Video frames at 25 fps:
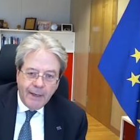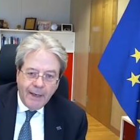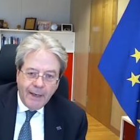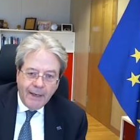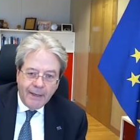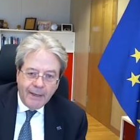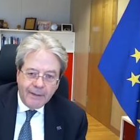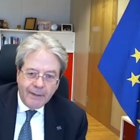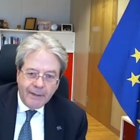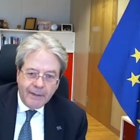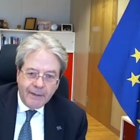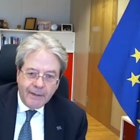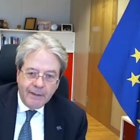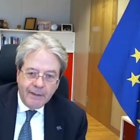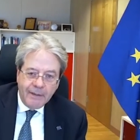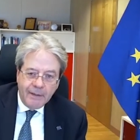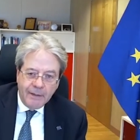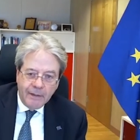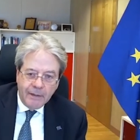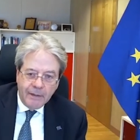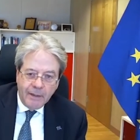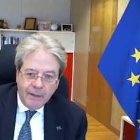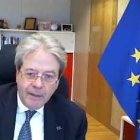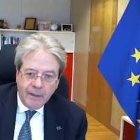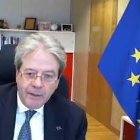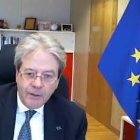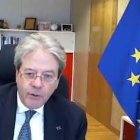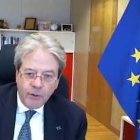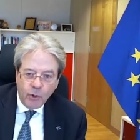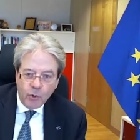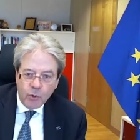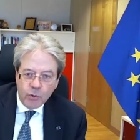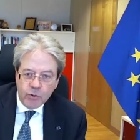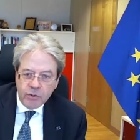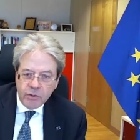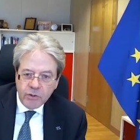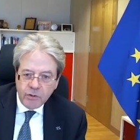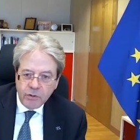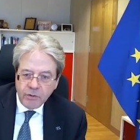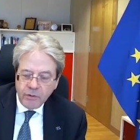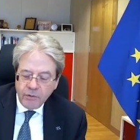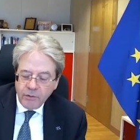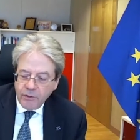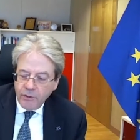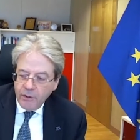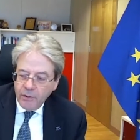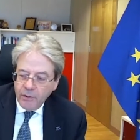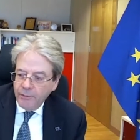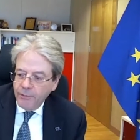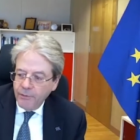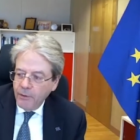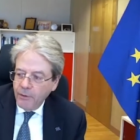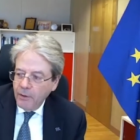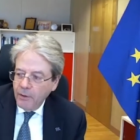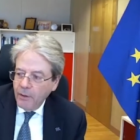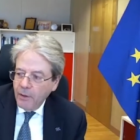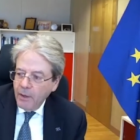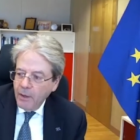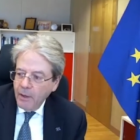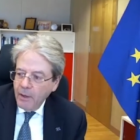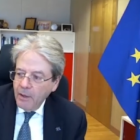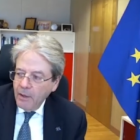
and he used the